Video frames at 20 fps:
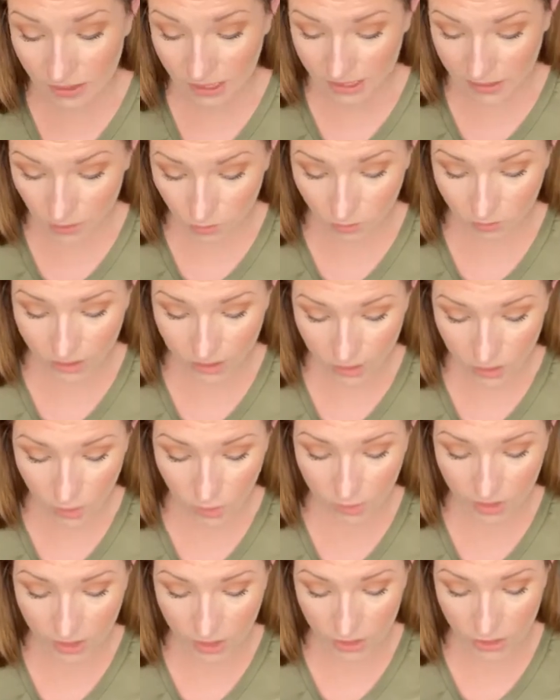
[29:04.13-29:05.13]
by a
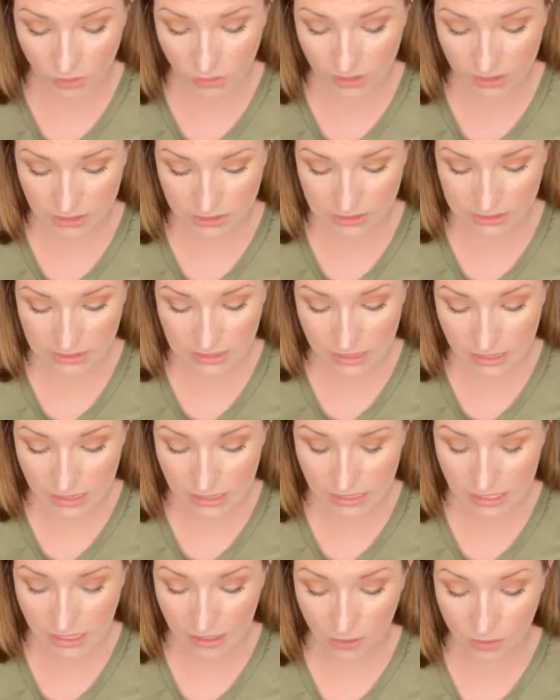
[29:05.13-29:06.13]
window where you can see
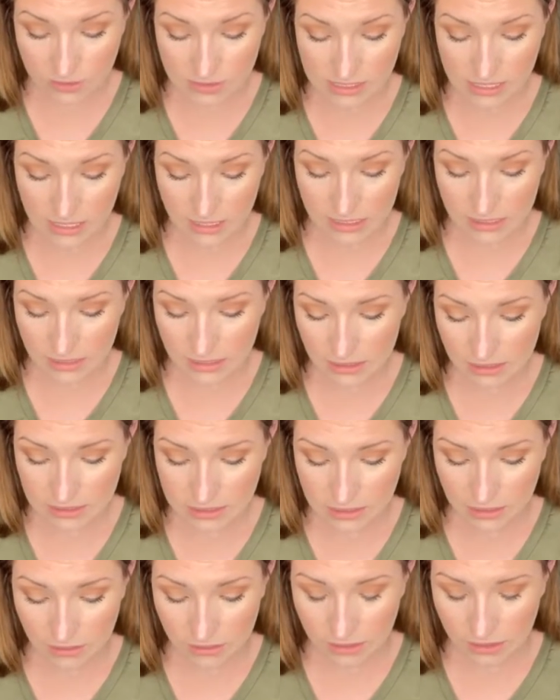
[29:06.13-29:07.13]
the outside in the
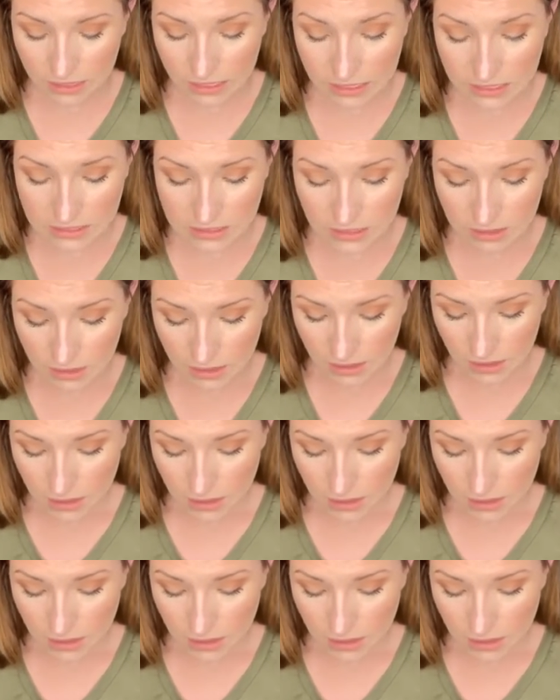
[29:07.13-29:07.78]
sunlight.